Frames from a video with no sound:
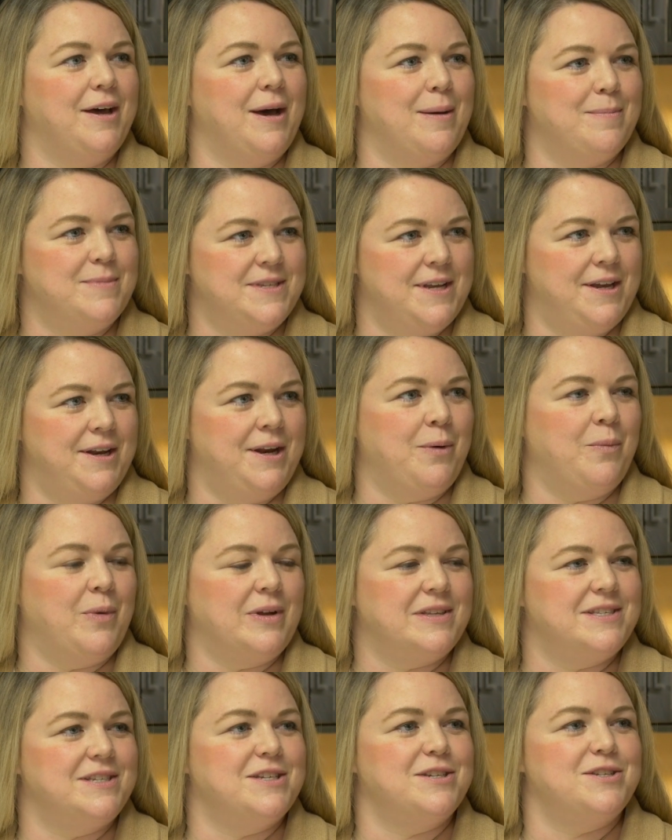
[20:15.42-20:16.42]
comes in and
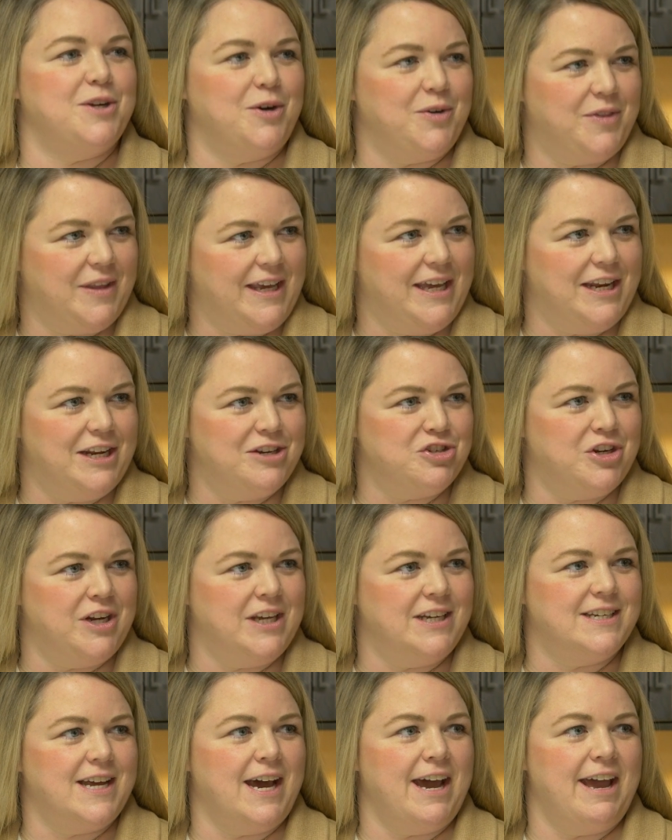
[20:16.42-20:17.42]
wants to start the
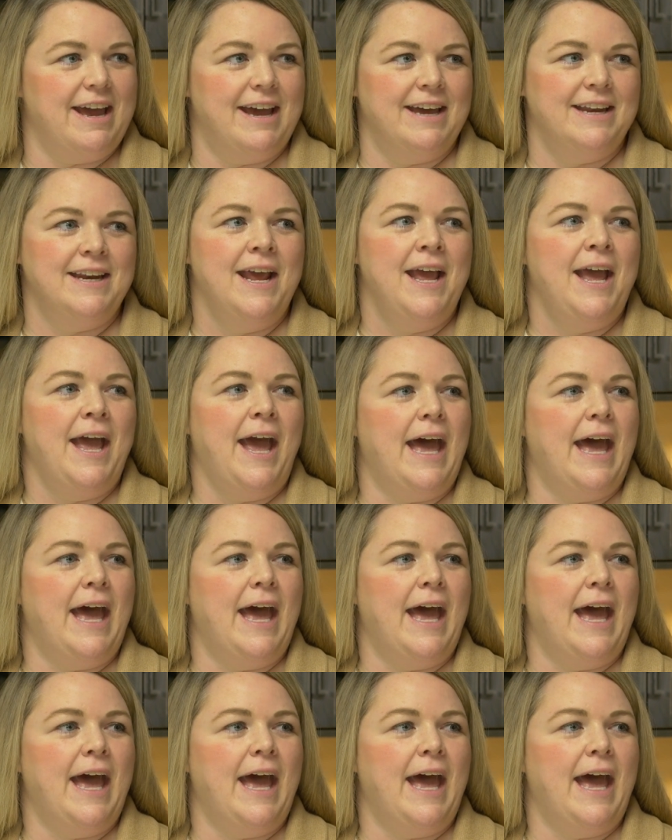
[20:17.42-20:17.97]
ketogenic diet,